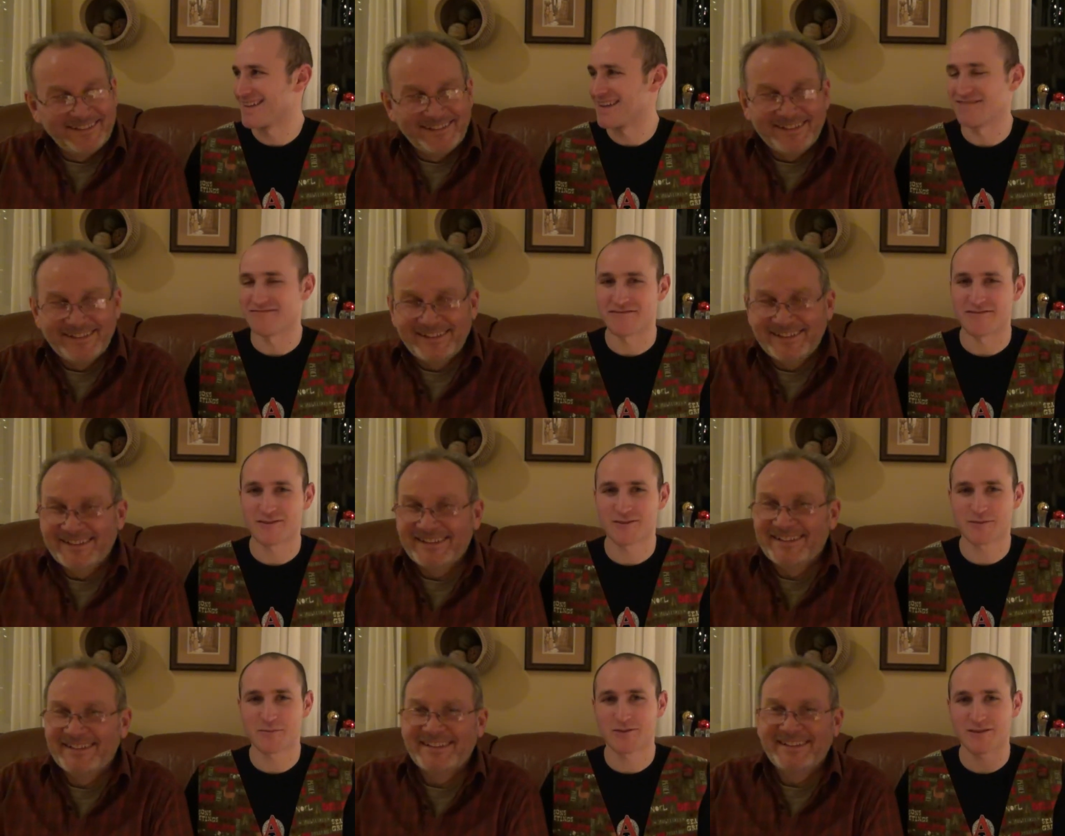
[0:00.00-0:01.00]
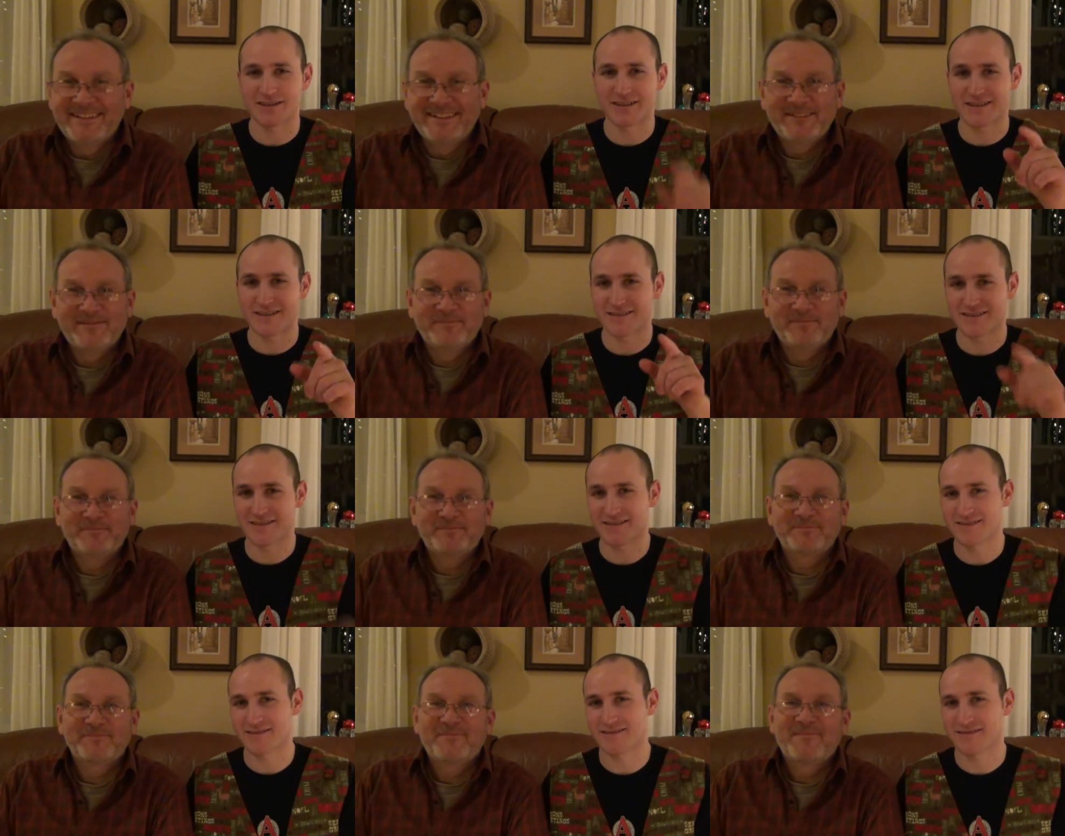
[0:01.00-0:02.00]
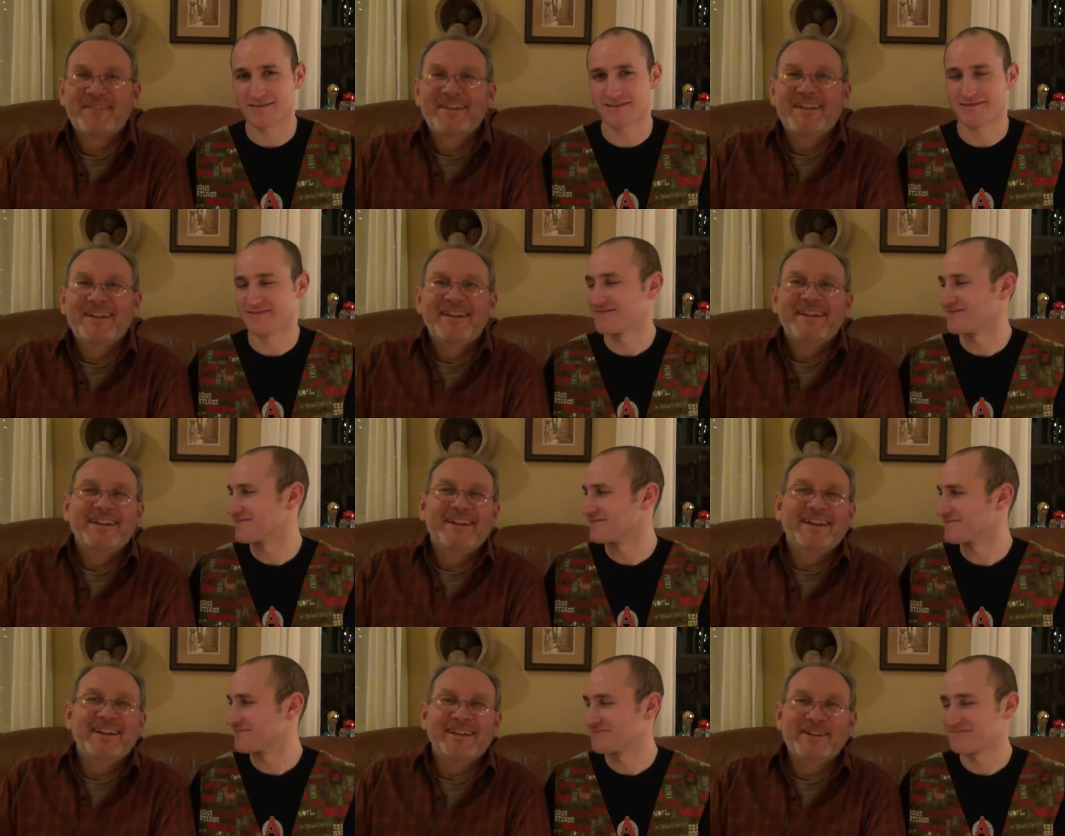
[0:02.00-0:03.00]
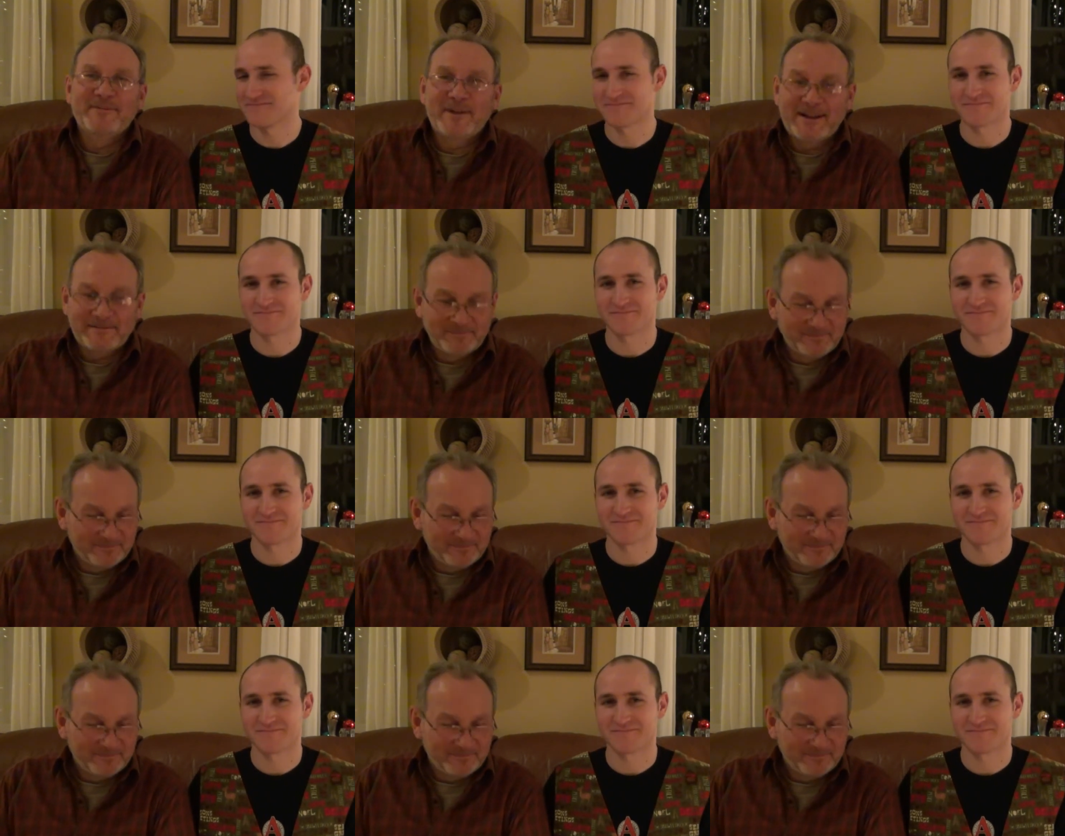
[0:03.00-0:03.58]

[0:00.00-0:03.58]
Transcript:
Speaker 1: And reversible it is. Anyway.